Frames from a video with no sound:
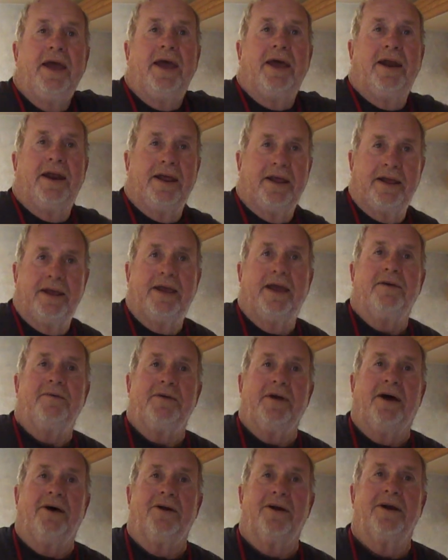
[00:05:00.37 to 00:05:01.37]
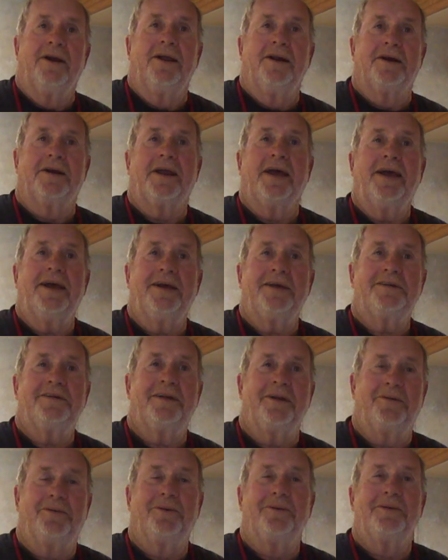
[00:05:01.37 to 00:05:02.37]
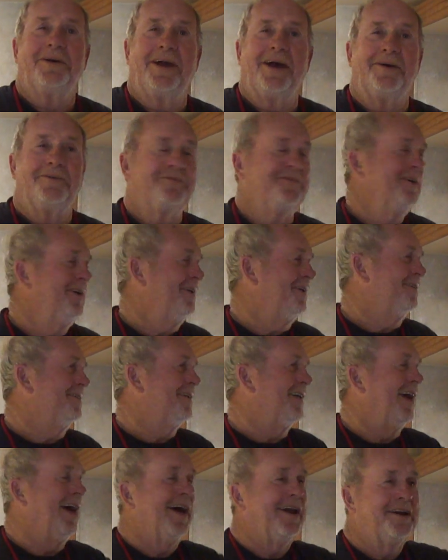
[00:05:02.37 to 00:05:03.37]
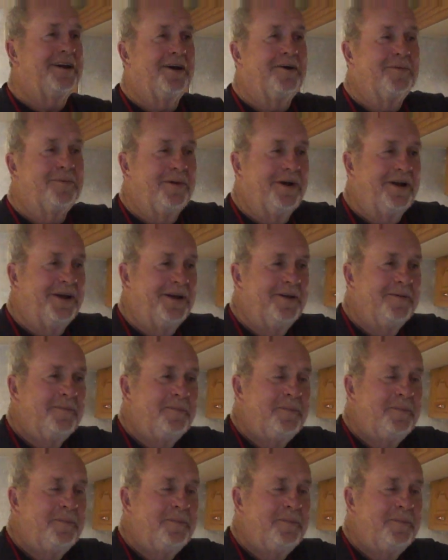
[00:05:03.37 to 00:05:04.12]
and he gave you all a little test before we got finished. The guy told me,